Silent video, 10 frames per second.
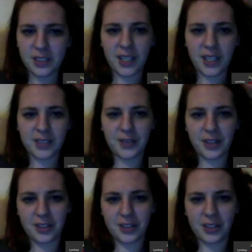the x
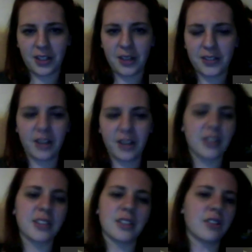values I left out is
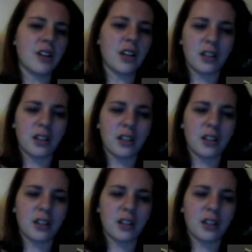still wrong.